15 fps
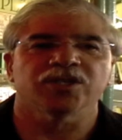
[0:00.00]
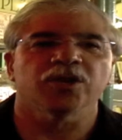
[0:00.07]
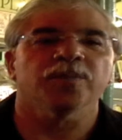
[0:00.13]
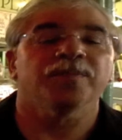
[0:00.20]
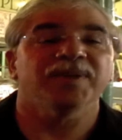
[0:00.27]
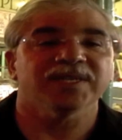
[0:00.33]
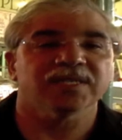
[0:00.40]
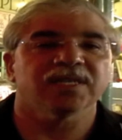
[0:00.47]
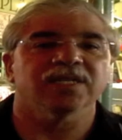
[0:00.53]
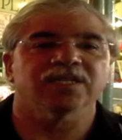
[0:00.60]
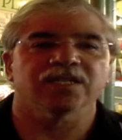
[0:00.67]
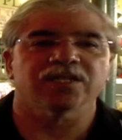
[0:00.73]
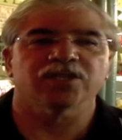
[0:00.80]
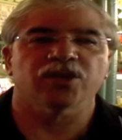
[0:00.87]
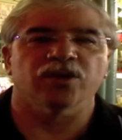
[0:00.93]
Your business
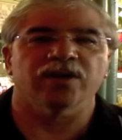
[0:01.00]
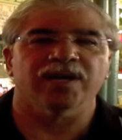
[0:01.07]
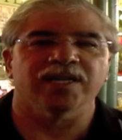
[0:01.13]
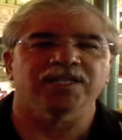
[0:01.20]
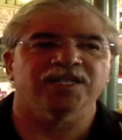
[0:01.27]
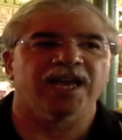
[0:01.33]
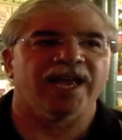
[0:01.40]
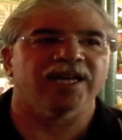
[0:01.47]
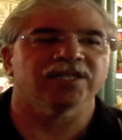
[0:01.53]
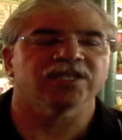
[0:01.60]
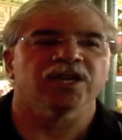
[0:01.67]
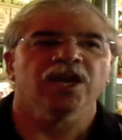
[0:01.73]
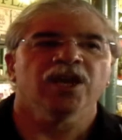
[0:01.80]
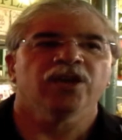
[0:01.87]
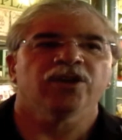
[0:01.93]
has certainly changed.
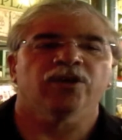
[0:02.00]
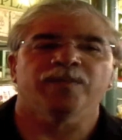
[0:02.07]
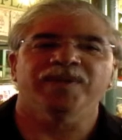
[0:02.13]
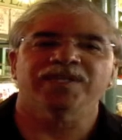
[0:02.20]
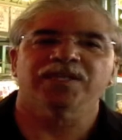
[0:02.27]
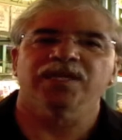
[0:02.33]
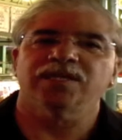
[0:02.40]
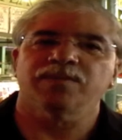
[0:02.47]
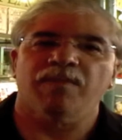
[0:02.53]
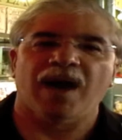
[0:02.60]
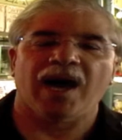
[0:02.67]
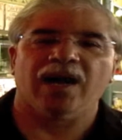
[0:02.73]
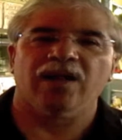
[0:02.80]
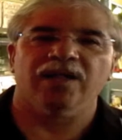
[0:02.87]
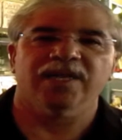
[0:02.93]
Your business
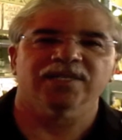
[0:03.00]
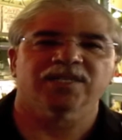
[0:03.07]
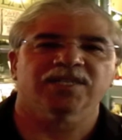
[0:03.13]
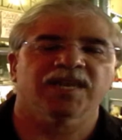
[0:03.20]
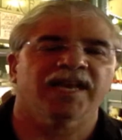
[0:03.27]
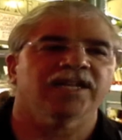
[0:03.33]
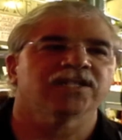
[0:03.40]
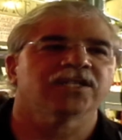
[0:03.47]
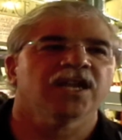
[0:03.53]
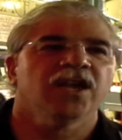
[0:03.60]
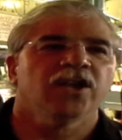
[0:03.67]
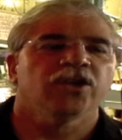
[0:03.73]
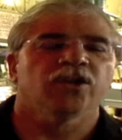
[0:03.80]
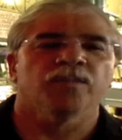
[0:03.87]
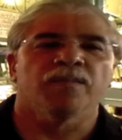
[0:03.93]
model has changed.
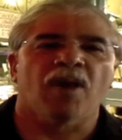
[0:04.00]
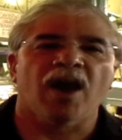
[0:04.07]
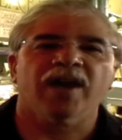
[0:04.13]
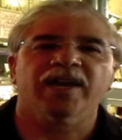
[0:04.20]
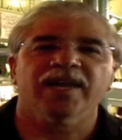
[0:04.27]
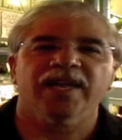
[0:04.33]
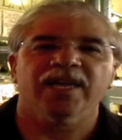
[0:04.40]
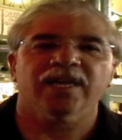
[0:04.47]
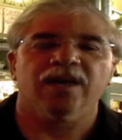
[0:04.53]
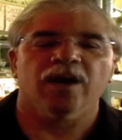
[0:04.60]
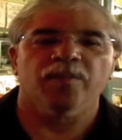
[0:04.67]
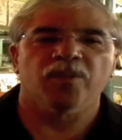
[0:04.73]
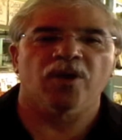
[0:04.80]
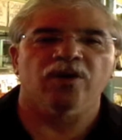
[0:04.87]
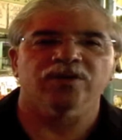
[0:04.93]
Your marketing
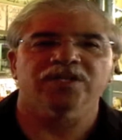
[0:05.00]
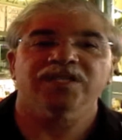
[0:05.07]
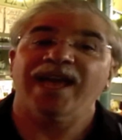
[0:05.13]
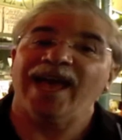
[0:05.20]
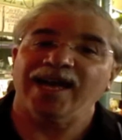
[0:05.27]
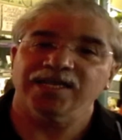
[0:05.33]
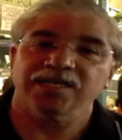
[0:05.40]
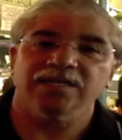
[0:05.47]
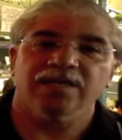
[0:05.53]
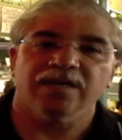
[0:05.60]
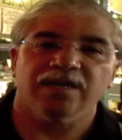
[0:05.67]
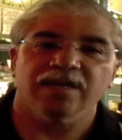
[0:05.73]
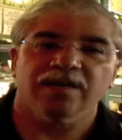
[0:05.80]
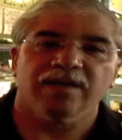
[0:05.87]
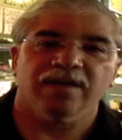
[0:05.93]
approach has
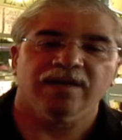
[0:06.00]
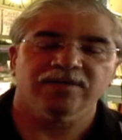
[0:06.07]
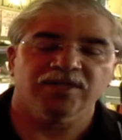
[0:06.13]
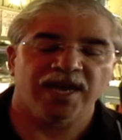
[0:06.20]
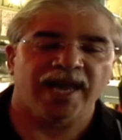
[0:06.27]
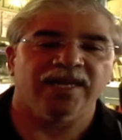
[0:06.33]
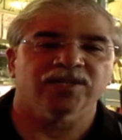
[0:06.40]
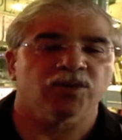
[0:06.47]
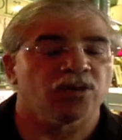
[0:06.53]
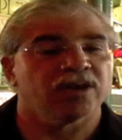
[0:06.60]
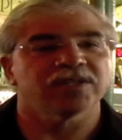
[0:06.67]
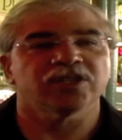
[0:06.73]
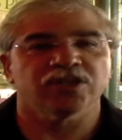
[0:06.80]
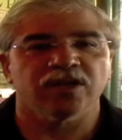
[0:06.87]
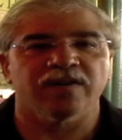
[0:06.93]
changed, or
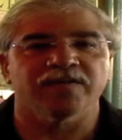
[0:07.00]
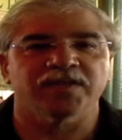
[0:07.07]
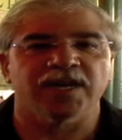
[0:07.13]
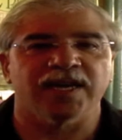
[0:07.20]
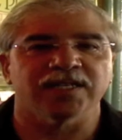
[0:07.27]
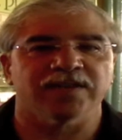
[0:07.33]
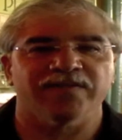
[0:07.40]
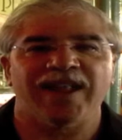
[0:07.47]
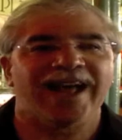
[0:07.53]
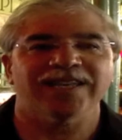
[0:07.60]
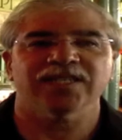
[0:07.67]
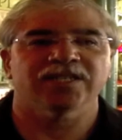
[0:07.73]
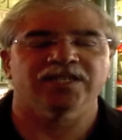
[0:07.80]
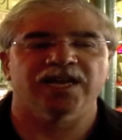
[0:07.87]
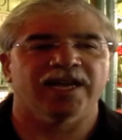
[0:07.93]
it should have changed. If it
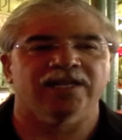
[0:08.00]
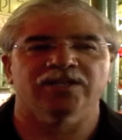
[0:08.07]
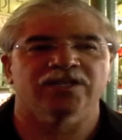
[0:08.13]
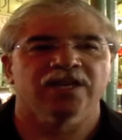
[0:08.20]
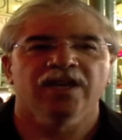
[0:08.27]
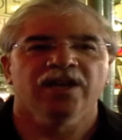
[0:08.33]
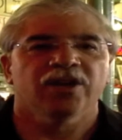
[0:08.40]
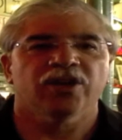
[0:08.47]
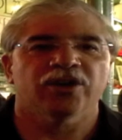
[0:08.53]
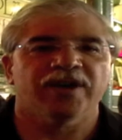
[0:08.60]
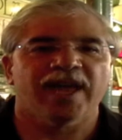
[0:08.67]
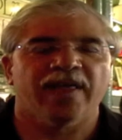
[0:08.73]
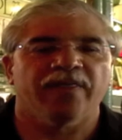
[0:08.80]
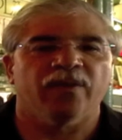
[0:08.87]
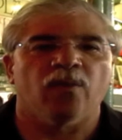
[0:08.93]
hasn't changed, you're
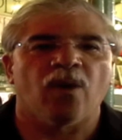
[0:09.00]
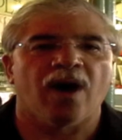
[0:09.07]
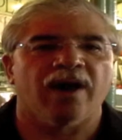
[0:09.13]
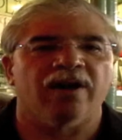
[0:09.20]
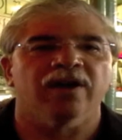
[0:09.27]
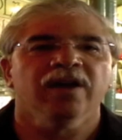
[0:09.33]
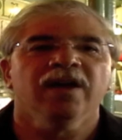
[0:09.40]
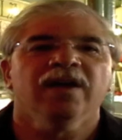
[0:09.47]
dead in the water.